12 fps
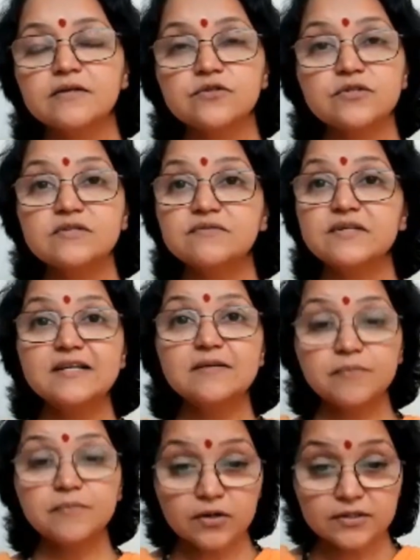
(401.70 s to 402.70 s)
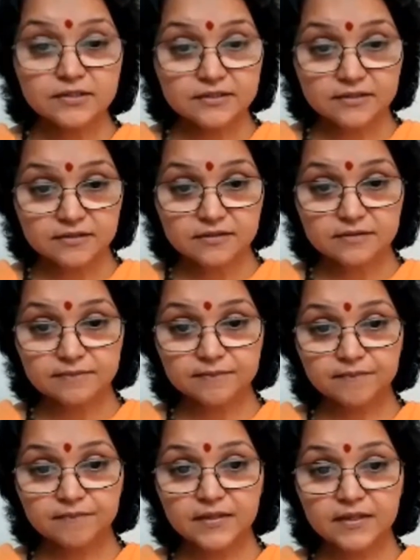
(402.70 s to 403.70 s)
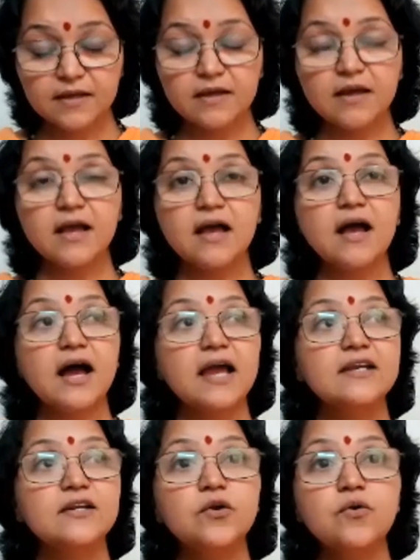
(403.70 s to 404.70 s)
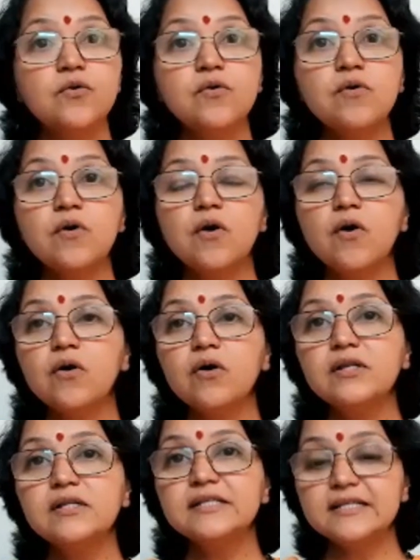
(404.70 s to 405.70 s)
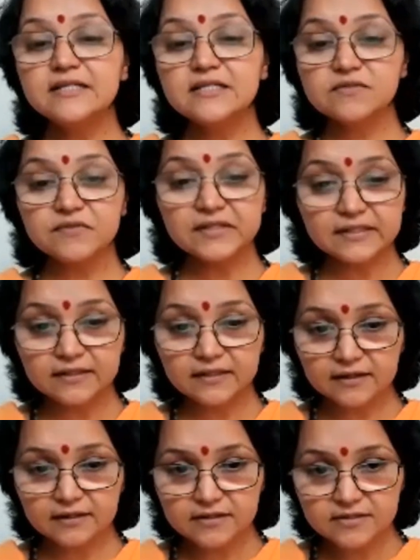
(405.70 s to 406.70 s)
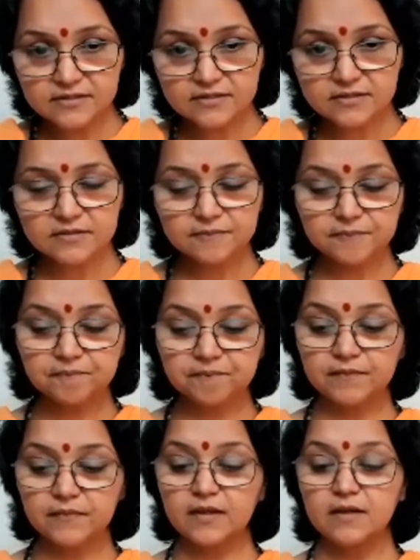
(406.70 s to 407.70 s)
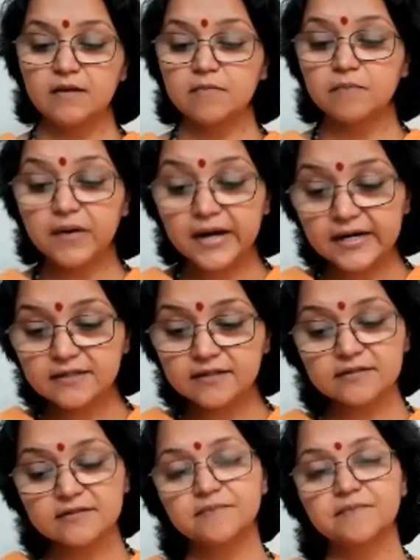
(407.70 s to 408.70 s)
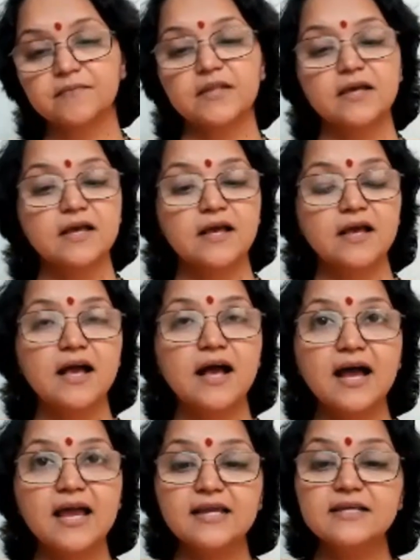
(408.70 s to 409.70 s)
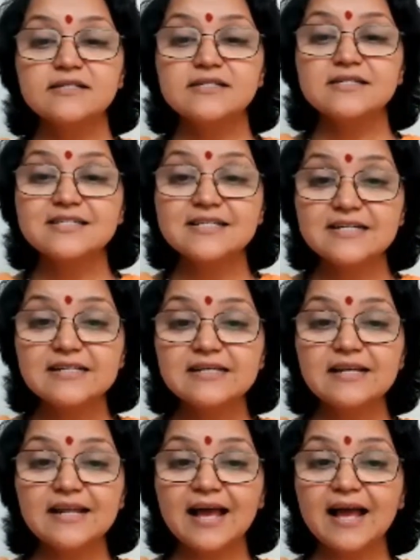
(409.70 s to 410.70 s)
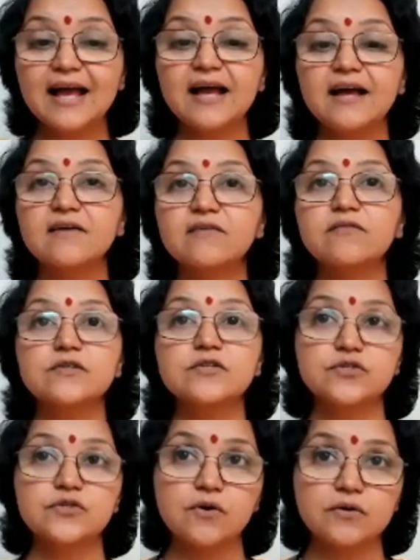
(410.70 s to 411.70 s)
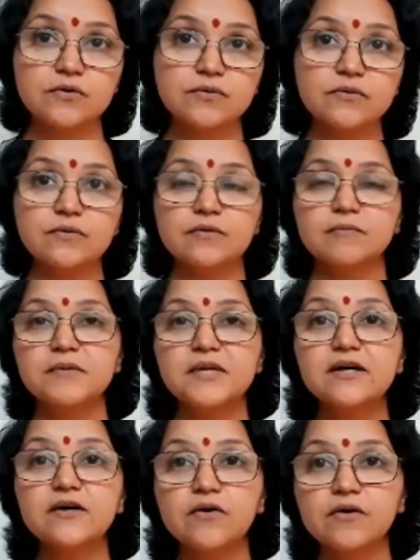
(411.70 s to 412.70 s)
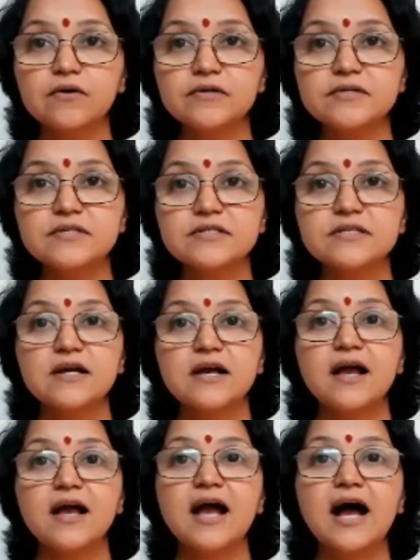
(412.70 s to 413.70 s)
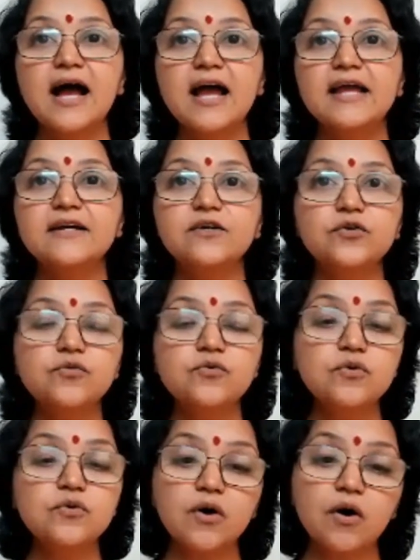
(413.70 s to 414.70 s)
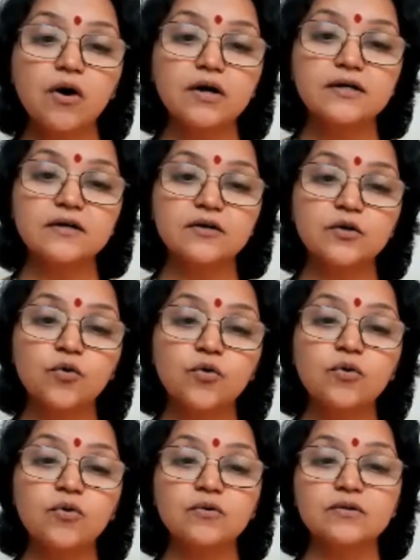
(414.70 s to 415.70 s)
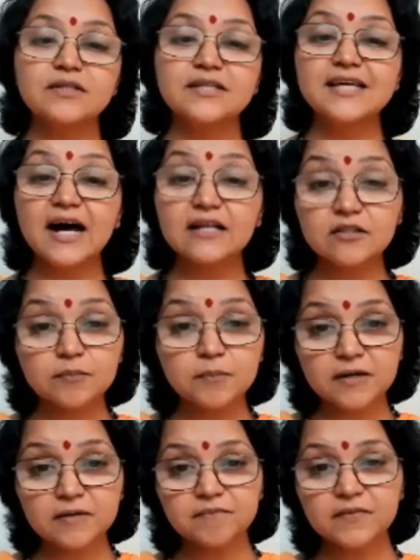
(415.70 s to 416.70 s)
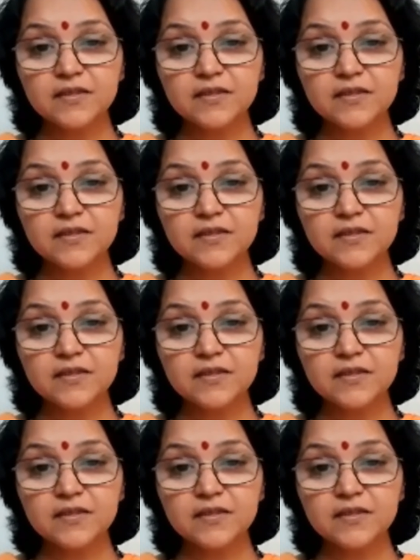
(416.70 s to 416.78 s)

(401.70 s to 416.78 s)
So, this is very important. I know all these vidyas, but I still have sorrow because I do not know the Atma.